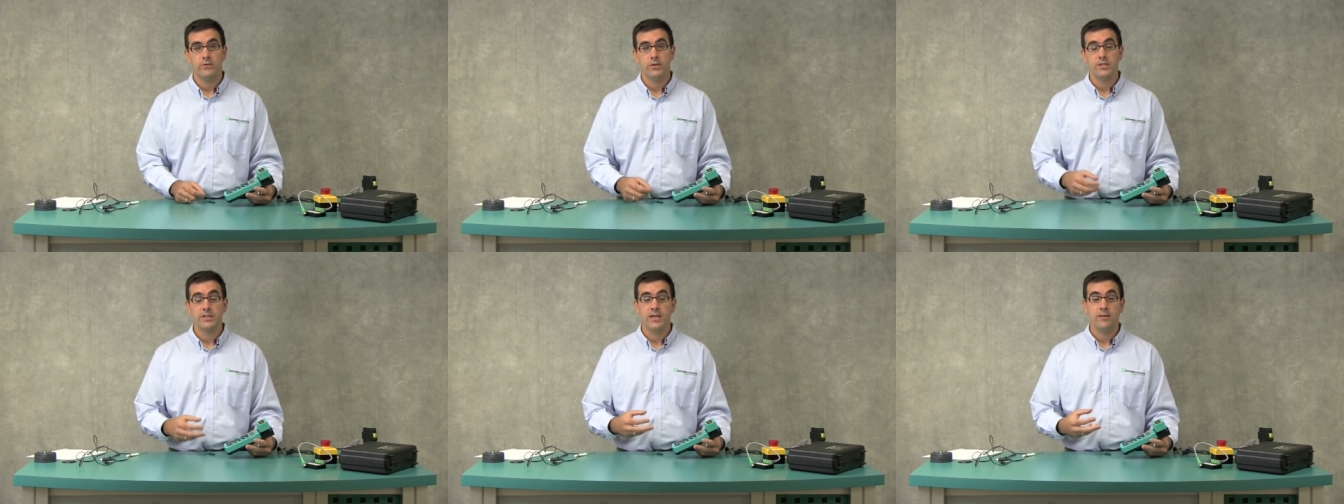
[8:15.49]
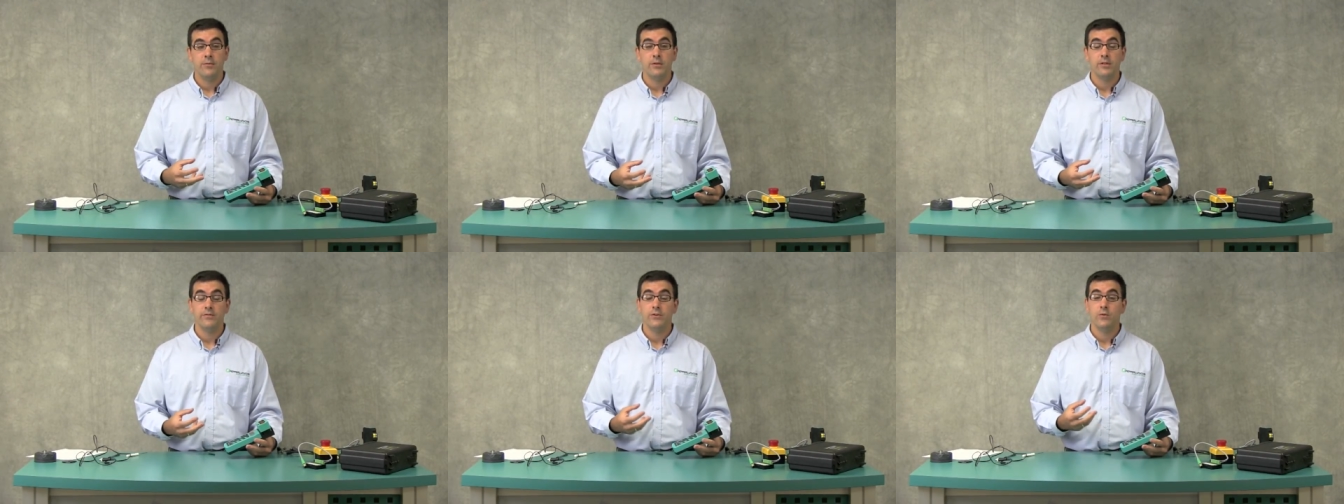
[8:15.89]
For
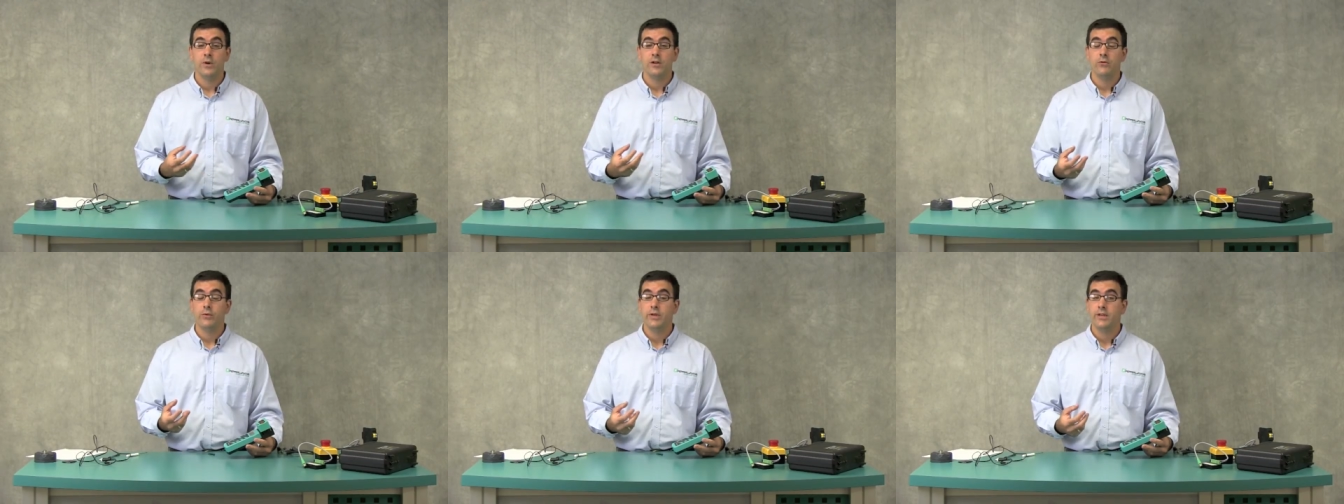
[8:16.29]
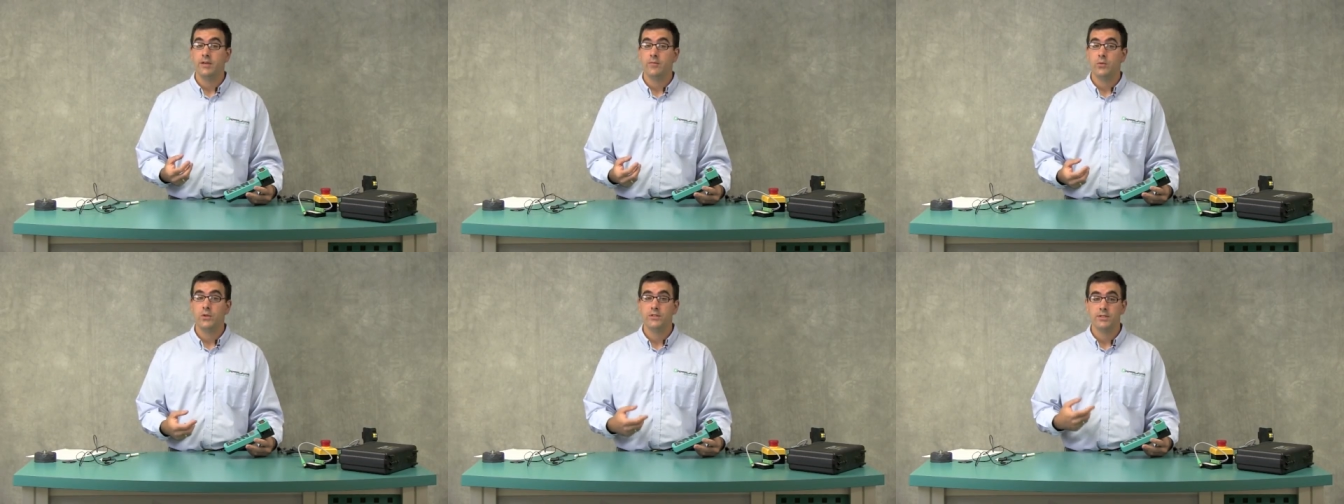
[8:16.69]
example, if you want to read
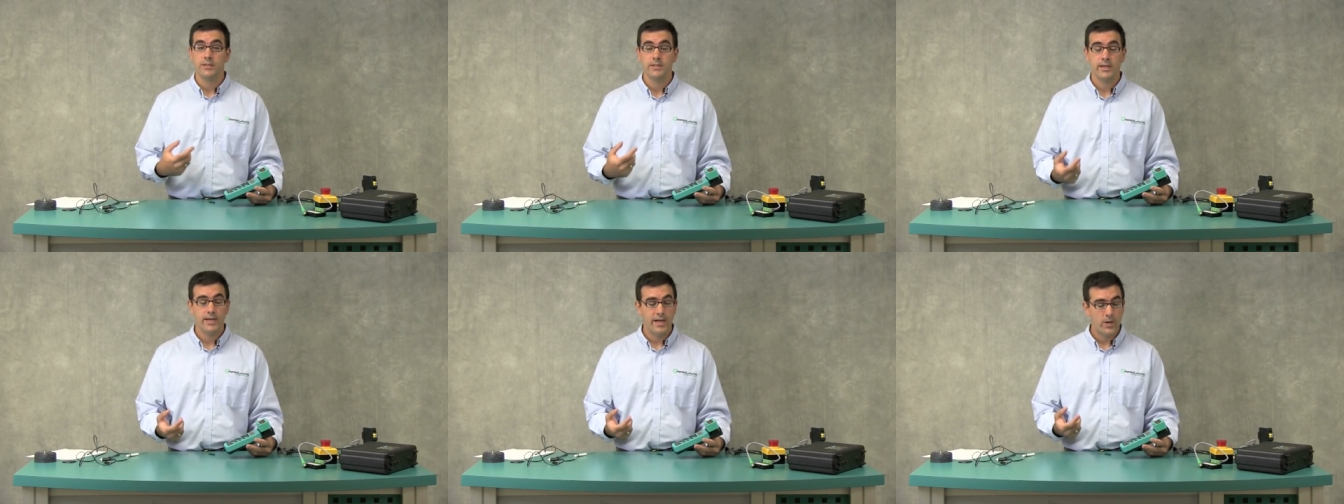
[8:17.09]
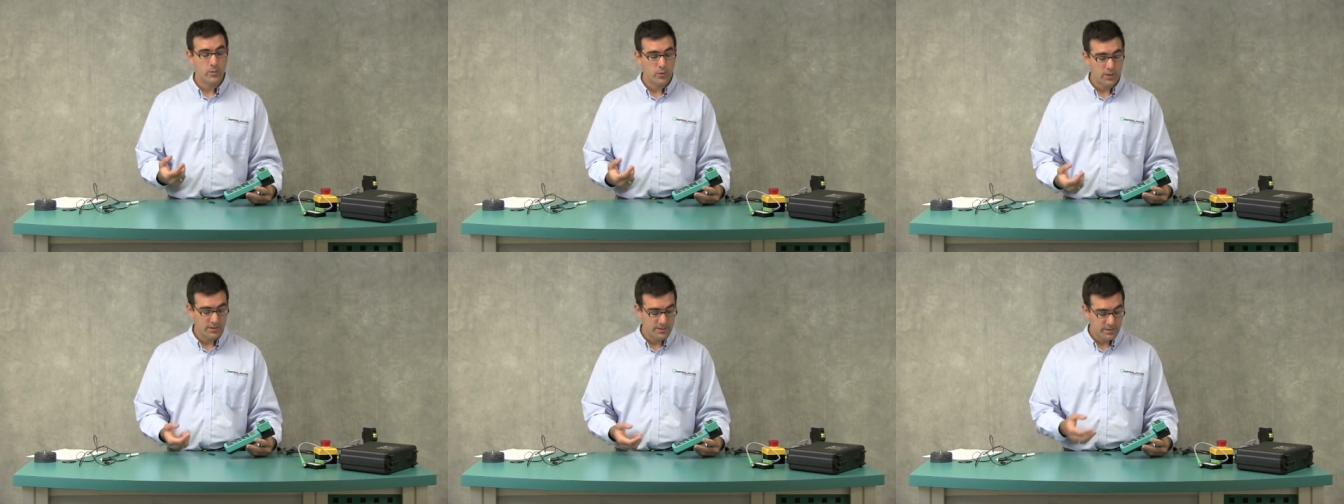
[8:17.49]
inputs and set
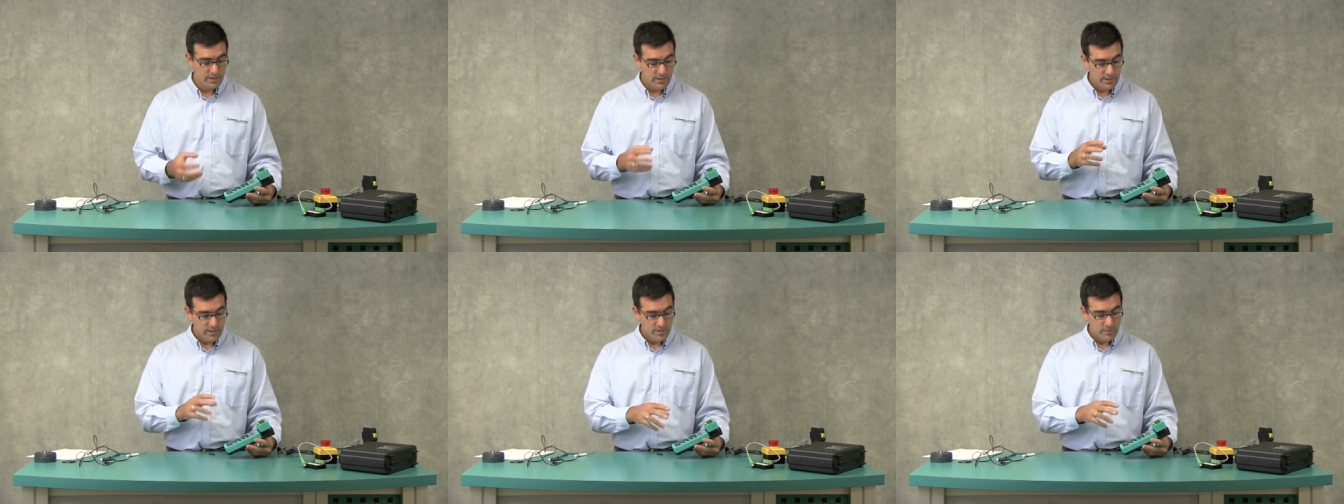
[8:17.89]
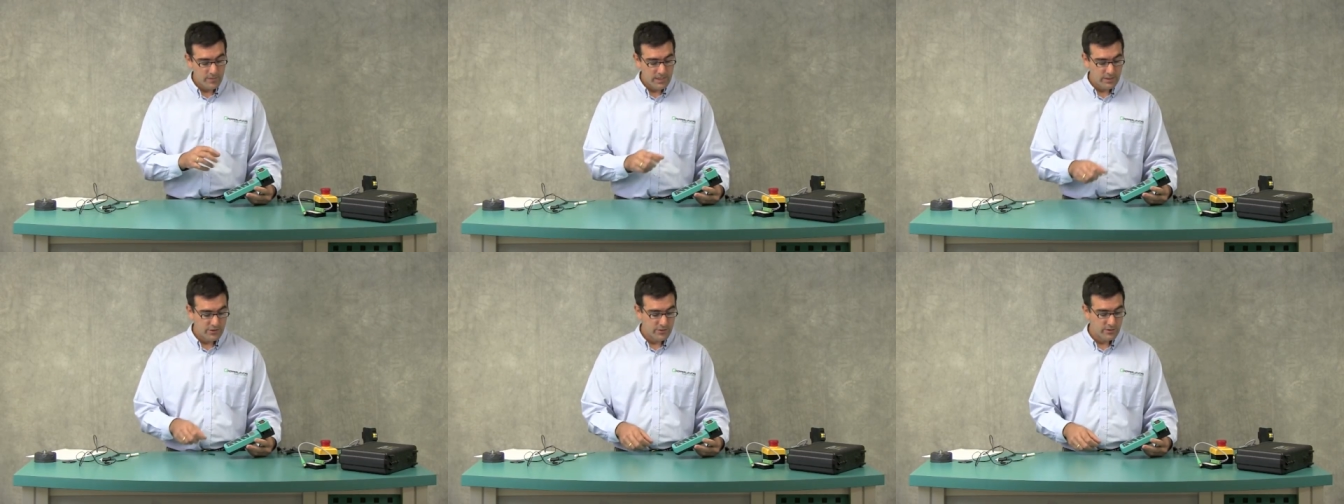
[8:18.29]
outputs,
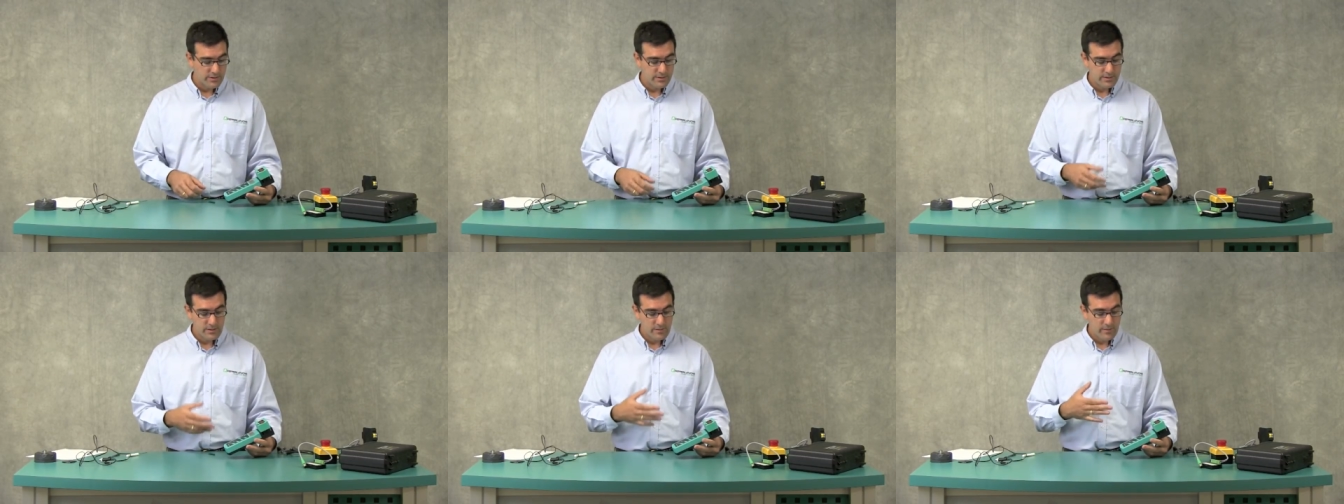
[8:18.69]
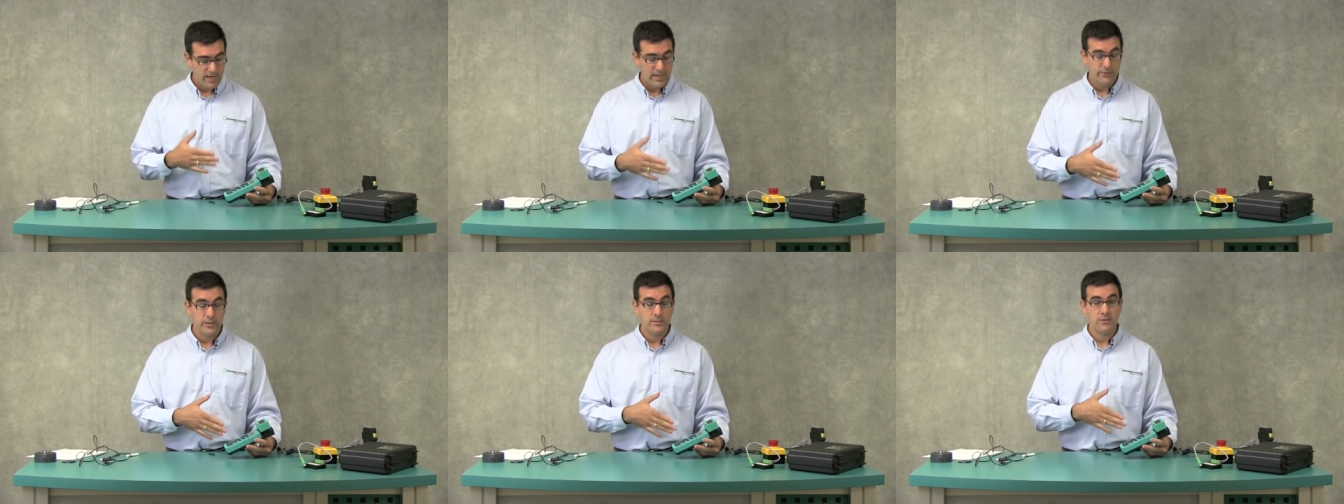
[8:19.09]
make sure it's some
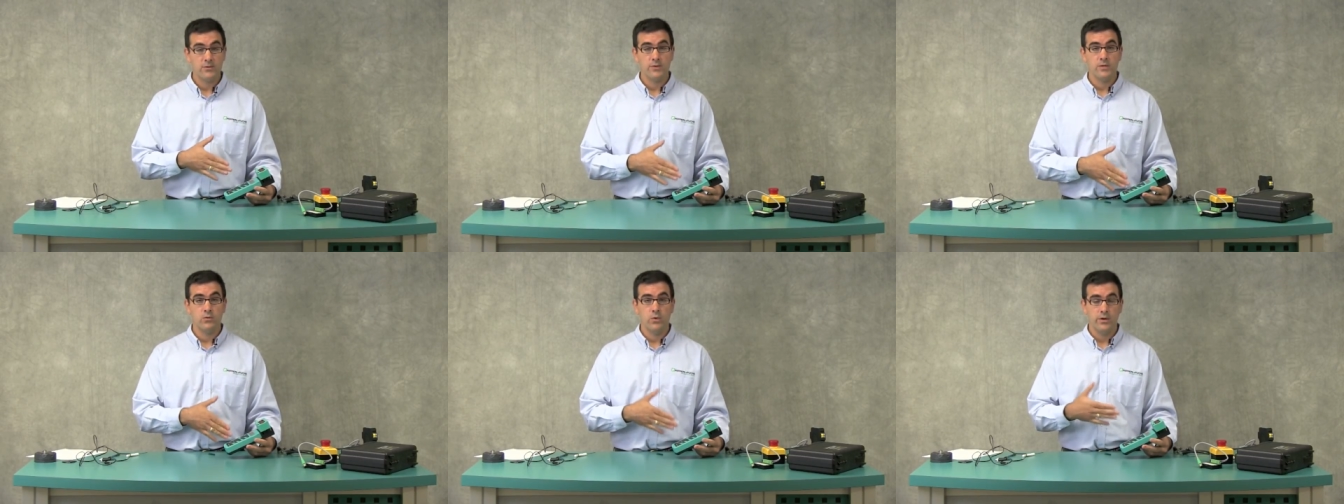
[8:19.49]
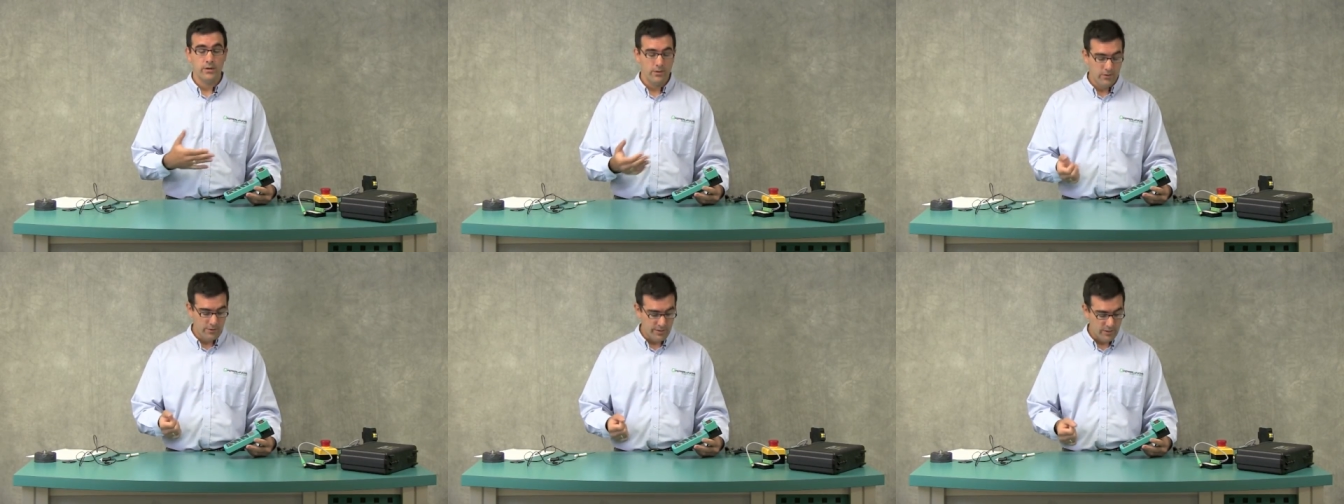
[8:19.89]
address between 1
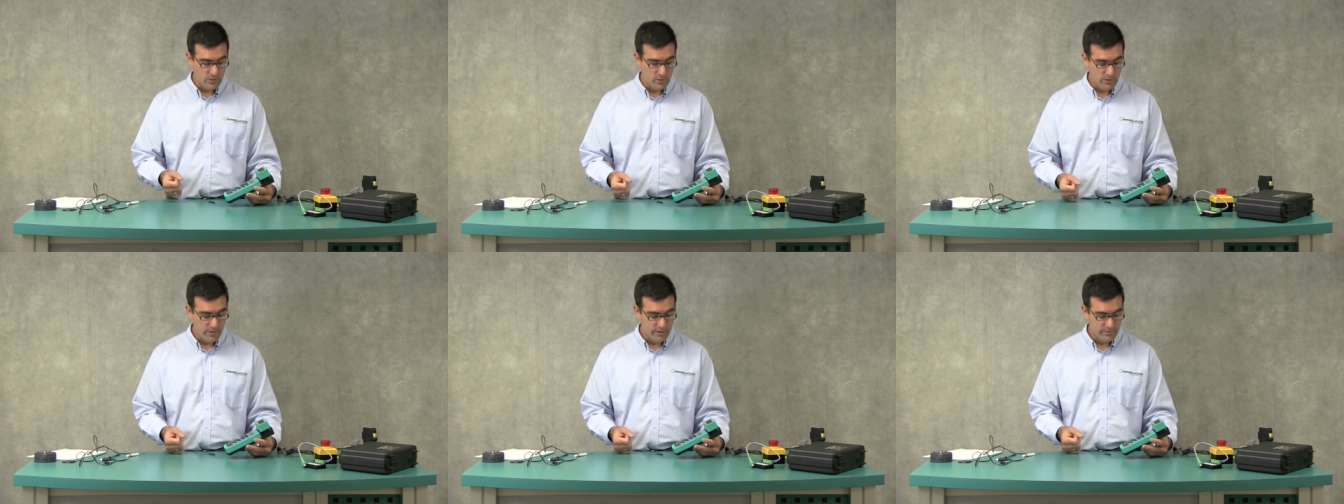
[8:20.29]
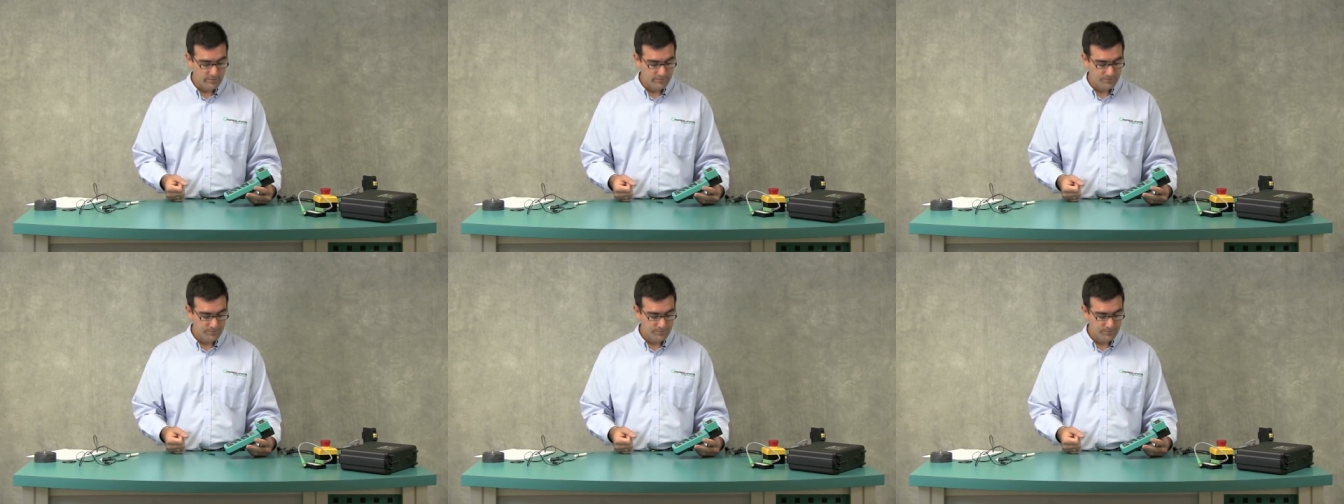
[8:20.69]
and 31.